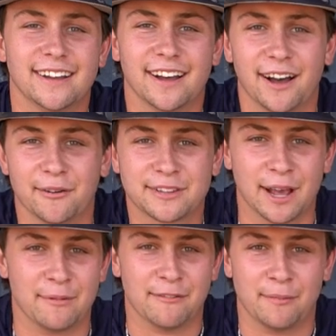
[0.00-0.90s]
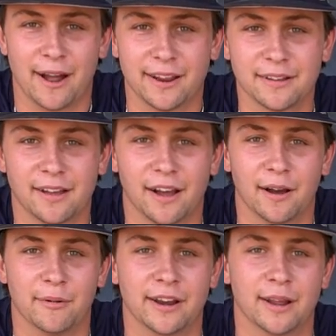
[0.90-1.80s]
What's up, everybody?
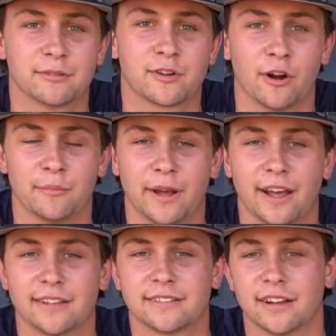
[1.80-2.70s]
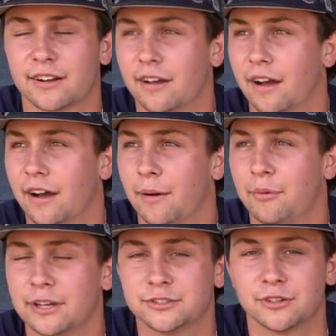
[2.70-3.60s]
My name is Carter Bass. I
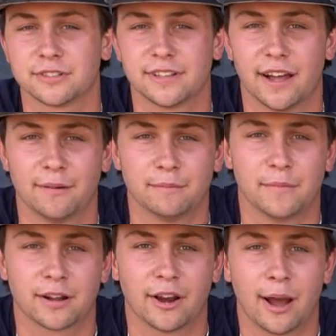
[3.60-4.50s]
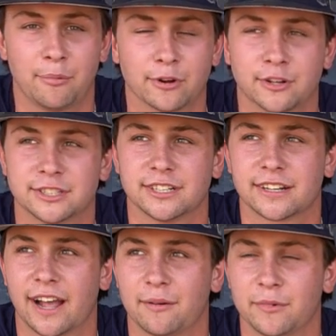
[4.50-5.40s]
play shortstop. I go to High Point Christian
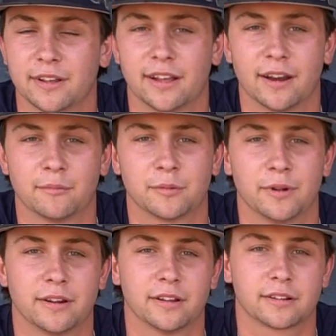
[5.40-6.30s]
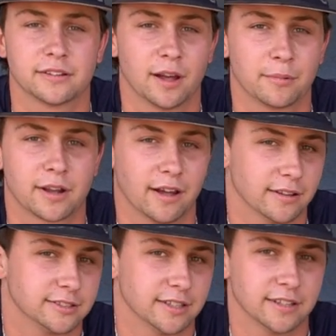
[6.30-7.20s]
Academy, and I'm committed to Catawba
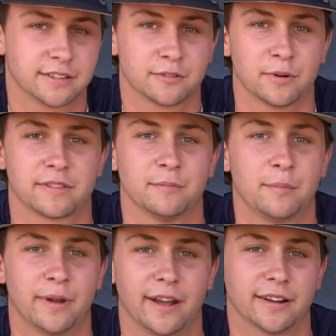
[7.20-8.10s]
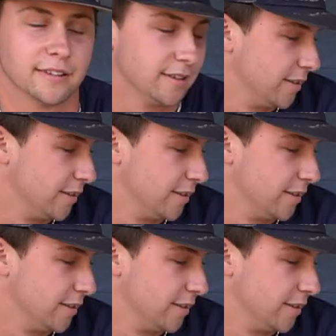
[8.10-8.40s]
College. And this is what's in my bag.